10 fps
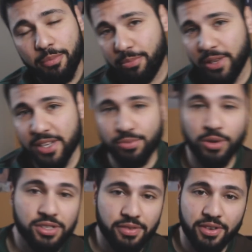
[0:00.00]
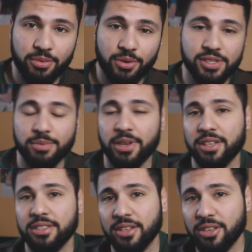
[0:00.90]
please watch the video because I'm going to
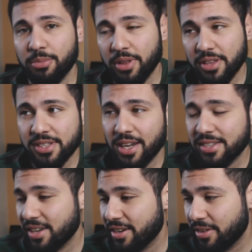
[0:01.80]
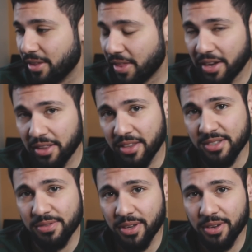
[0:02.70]
tell you about the sizing and all of that in this
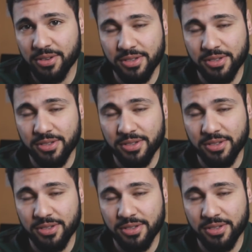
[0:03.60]
video.